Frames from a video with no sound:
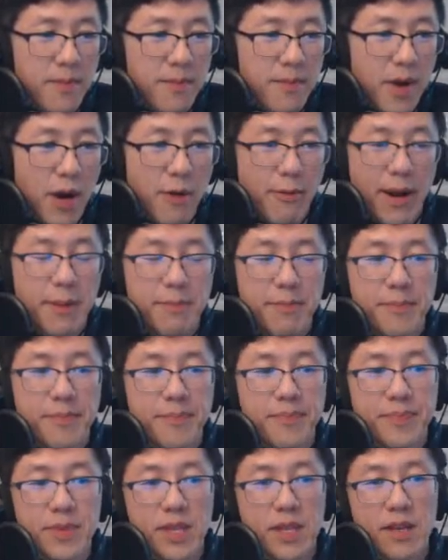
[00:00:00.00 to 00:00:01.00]
All right.
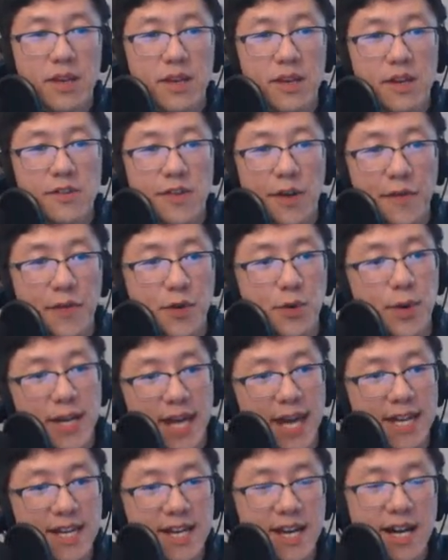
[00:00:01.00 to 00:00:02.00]
So if you want to
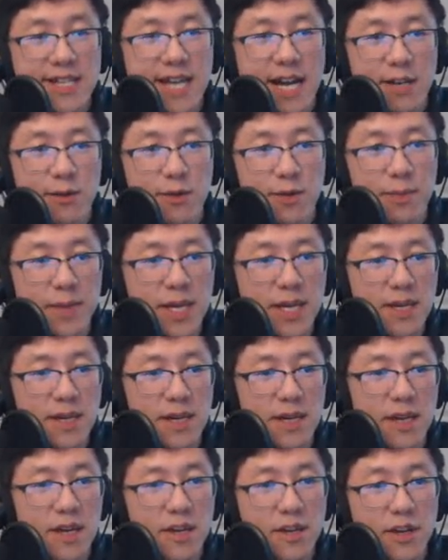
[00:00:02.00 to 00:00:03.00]
get in contact with me,
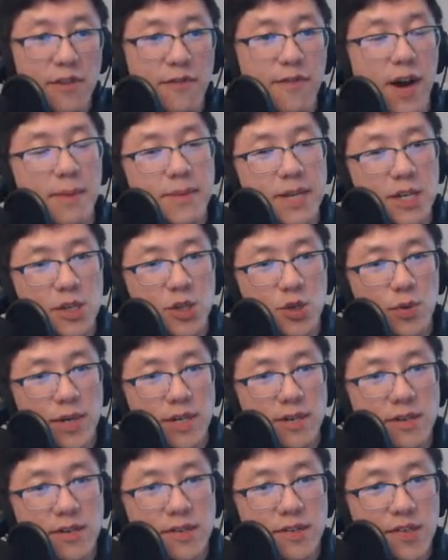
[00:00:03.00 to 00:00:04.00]
find me on
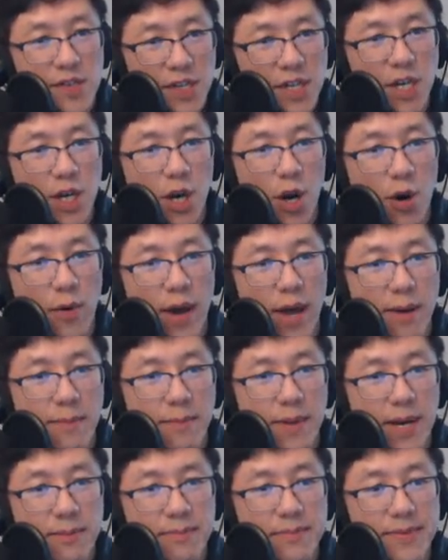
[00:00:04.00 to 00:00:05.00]
Twitter,
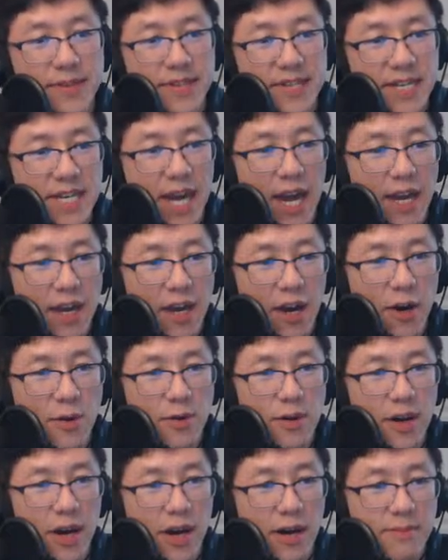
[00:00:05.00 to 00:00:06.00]

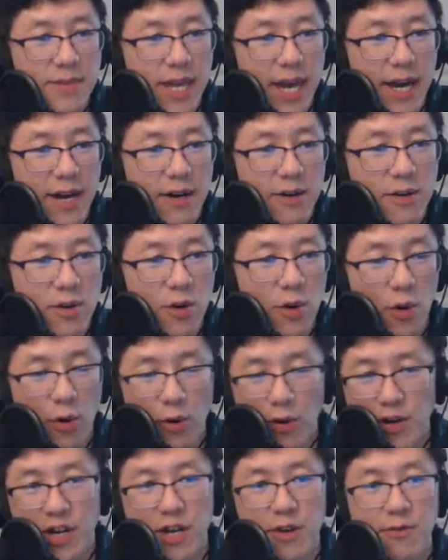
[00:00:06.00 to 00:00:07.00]
COMMDAO, ComDAO,
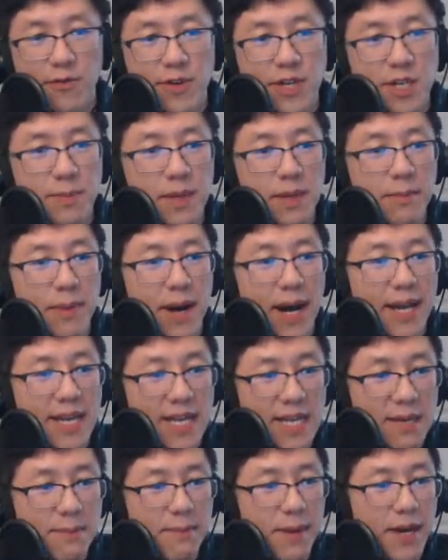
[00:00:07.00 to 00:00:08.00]
or you can reach me by
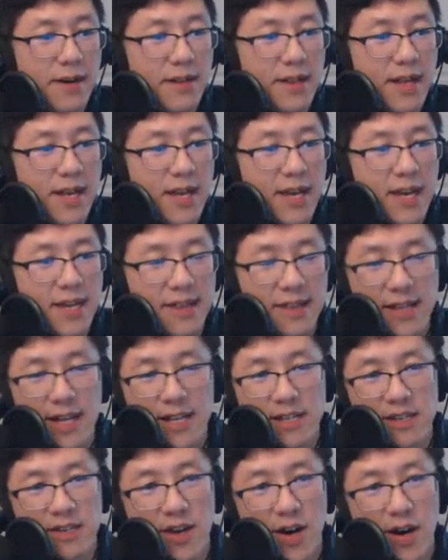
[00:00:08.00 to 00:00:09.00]
email,
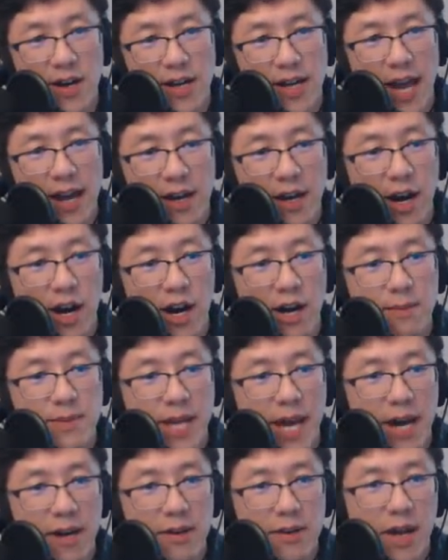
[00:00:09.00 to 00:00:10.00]
let's talk at
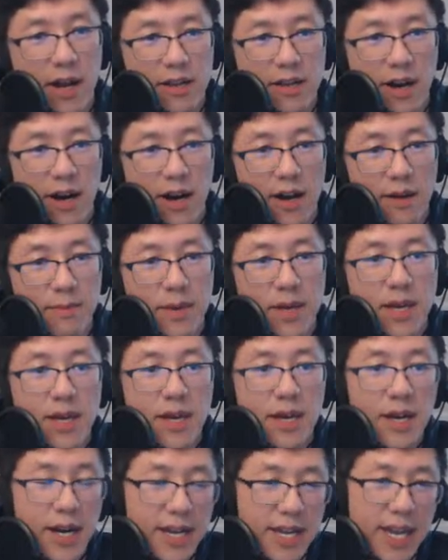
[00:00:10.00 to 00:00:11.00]
comdao.com.
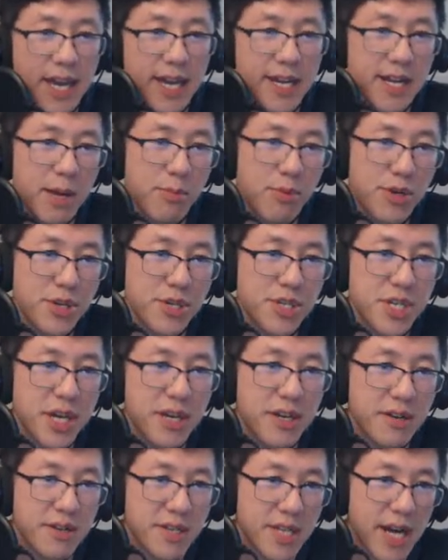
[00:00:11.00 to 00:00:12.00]
Again, I
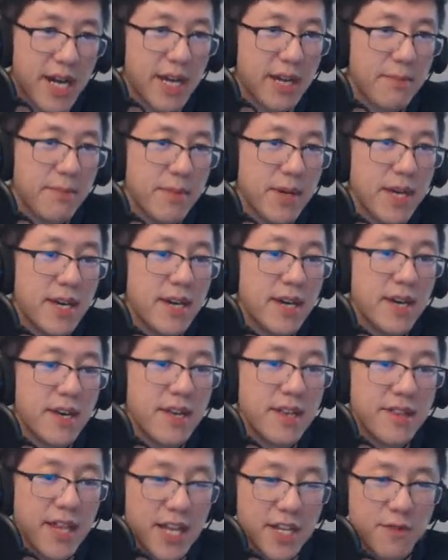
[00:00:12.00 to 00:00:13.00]
appreciate your time.
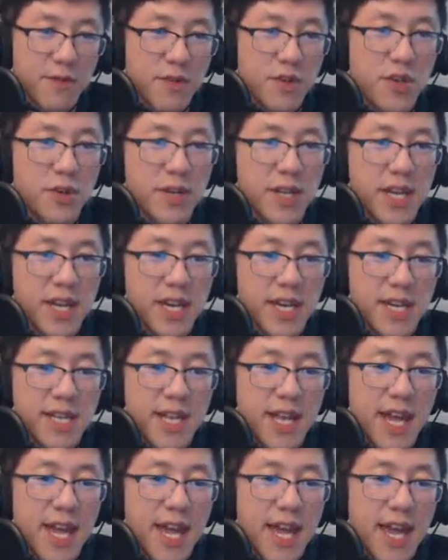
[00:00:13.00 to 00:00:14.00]
Thanks for tuning
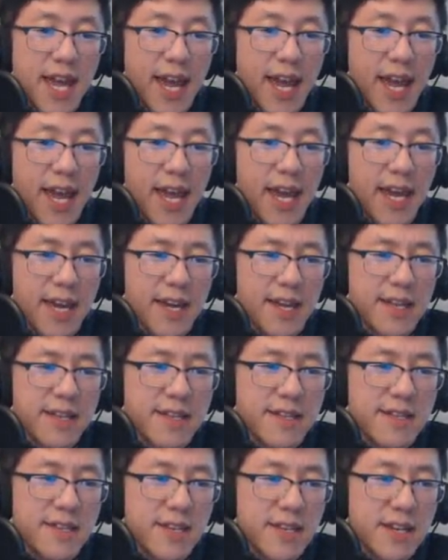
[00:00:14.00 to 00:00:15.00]
in,
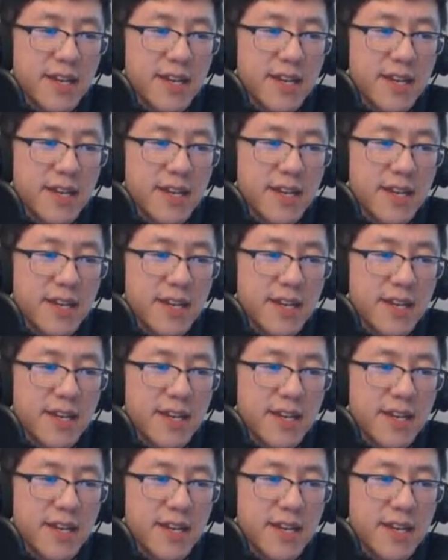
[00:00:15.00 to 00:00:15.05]
and